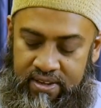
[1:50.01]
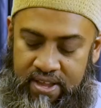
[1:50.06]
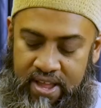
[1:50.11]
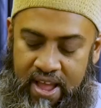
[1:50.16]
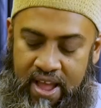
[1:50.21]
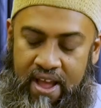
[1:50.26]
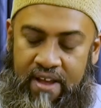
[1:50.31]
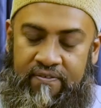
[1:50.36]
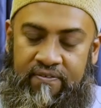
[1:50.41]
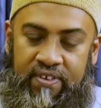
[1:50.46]

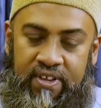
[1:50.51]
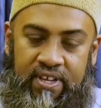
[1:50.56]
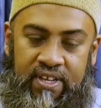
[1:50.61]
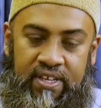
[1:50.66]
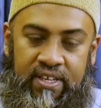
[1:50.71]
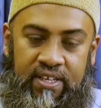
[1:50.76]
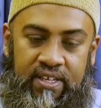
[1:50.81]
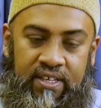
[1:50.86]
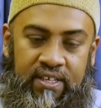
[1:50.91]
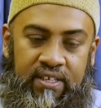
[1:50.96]

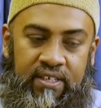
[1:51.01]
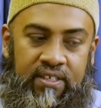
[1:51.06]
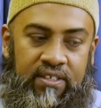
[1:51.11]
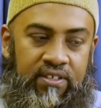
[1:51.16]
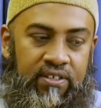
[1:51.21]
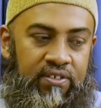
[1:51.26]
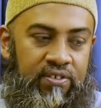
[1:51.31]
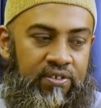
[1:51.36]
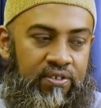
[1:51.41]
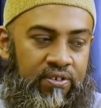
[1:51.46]
having
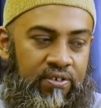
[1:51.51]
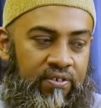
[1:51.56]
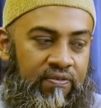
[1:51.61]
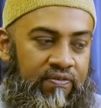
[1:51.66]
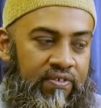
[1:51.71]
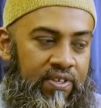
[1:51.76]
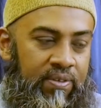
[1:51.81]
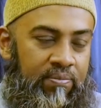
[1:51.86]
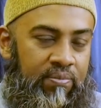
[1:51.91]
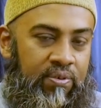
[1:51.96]
the
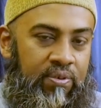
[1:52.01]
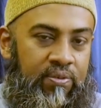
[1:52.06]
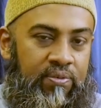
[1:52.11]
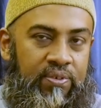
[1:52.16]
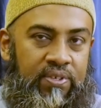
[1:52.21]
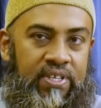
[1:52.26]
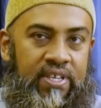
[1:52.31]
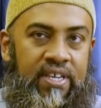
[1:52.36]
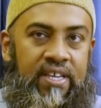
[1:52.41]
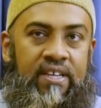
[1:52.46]
servant
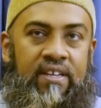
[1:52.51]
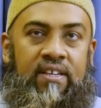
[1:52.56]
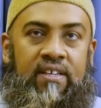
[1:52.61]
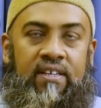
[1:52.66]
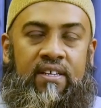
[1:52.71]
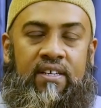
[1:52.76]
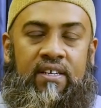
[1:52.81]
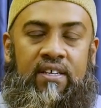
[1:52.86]
proceed